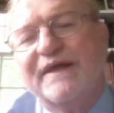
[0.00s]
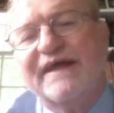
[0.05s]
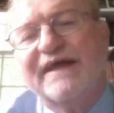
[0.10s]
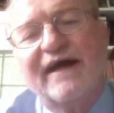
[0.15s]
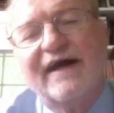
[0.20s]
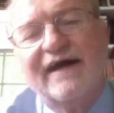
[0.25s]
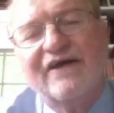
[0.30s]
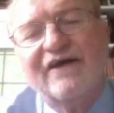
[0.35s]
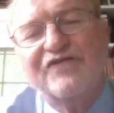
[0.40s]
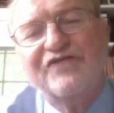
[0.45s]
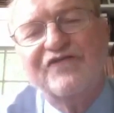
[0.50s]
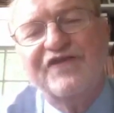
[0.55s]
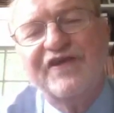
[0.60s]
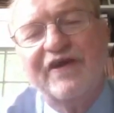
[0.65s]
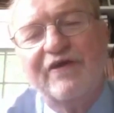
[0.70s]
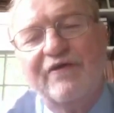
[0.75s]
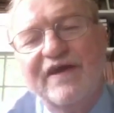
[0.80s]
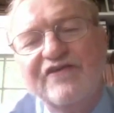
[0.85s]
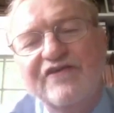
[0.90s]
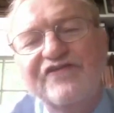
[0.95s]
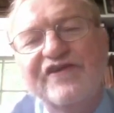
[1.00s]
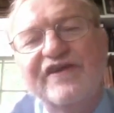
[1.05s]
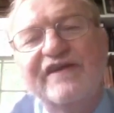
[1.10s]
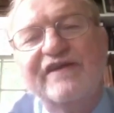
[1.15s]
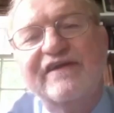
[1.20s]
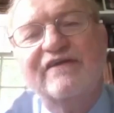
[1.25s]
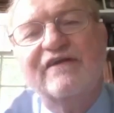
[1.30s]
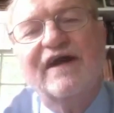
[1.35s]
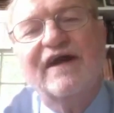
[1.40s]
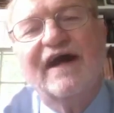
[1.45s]
because there
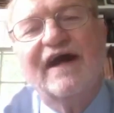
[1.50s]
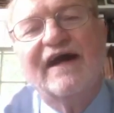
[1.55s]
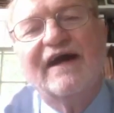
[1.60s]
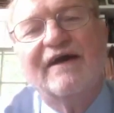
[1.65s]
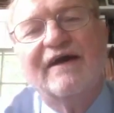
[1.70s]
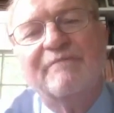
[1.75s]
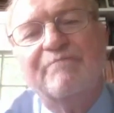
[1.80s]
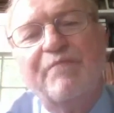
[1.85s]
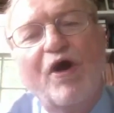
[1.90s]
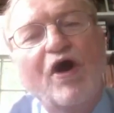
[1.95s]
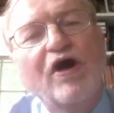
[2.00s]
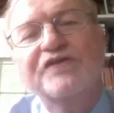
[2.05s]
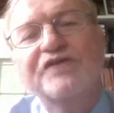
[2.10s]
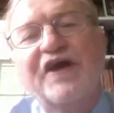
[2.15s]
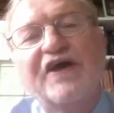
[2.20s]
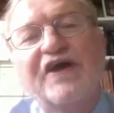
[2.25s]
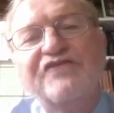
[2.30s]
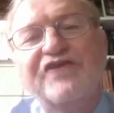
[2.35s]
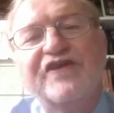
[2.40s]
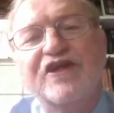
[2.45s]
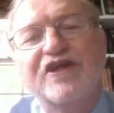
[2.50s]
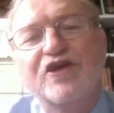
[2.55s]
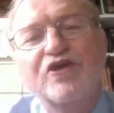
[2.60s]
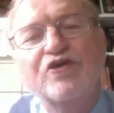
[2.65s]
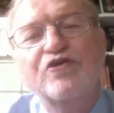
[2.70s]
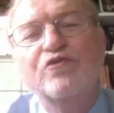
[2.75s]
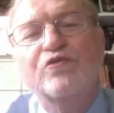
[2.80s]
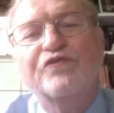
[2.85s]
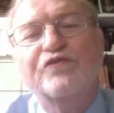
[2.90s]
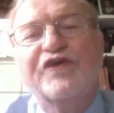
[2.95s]
isn't, Paul doesn't
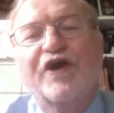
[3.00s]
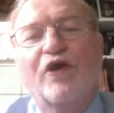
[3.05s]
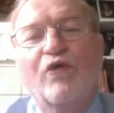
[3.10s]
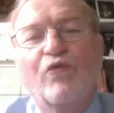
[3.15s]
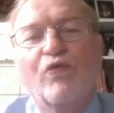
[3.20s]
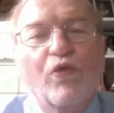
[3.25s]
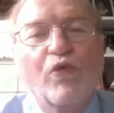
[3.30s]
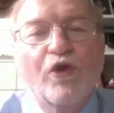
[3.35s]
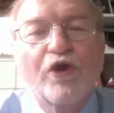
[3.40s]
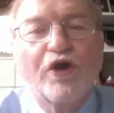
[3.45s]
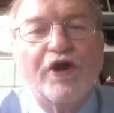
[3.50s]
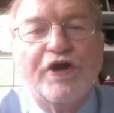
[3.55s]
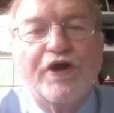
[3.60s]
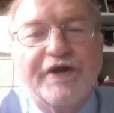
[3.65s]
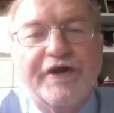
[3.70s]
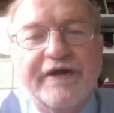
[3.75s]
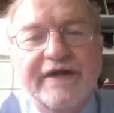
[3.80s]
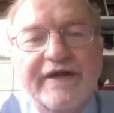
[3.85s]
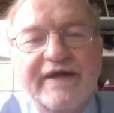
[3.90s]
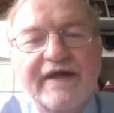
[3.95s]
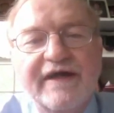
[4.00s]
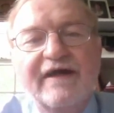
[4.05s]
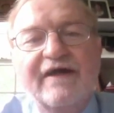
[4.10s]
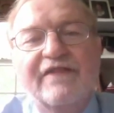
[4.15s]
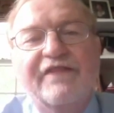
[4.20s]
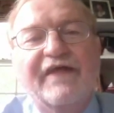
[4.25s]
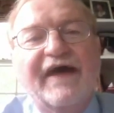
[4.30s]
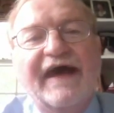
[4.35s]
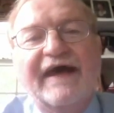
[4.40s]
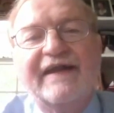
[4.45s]
use a word
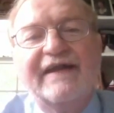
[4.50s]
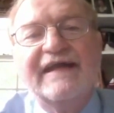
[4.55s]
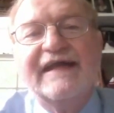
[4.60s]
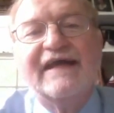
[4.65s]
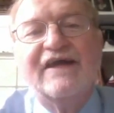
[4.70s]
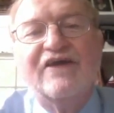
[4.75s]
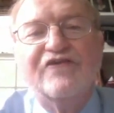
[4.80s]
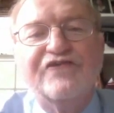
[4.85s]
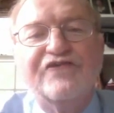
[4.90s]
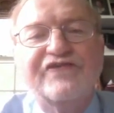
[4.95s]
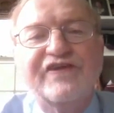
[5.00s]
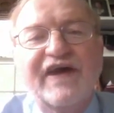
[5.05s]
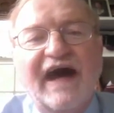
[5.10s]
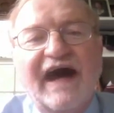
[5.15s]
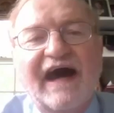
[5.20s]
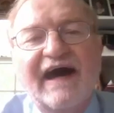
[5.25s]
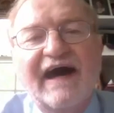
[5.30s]
that is